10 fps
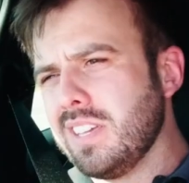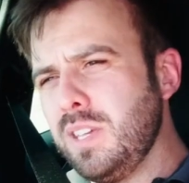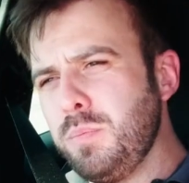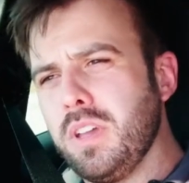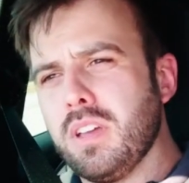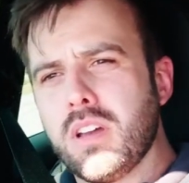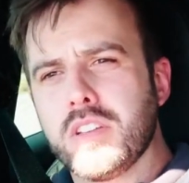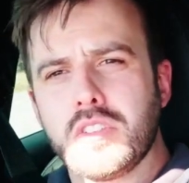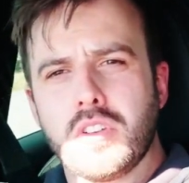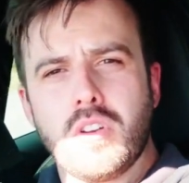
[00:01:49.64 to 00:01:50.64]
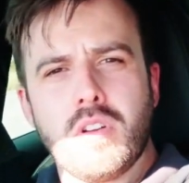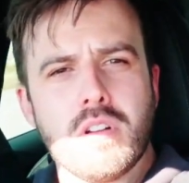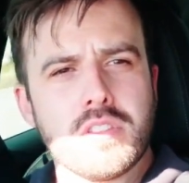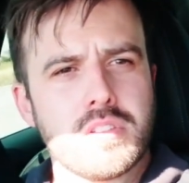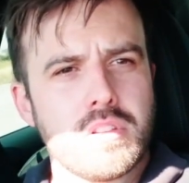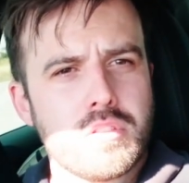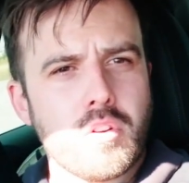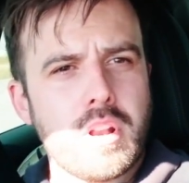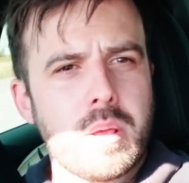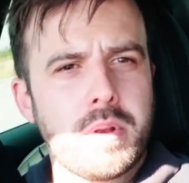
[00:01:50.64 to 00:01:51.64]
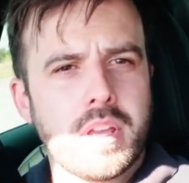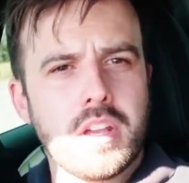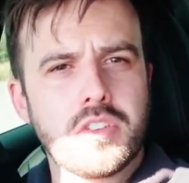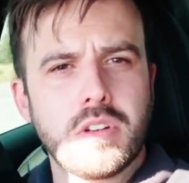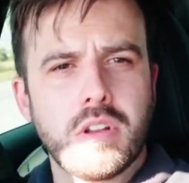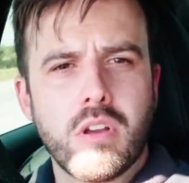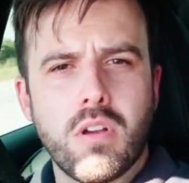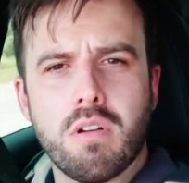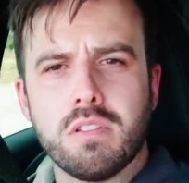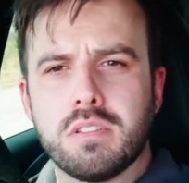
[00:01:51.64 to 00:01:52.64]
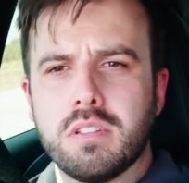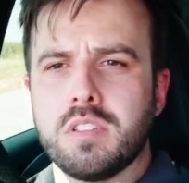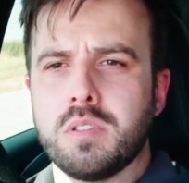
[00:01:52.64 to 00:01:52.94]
keeping a nice and constant throttle application, constant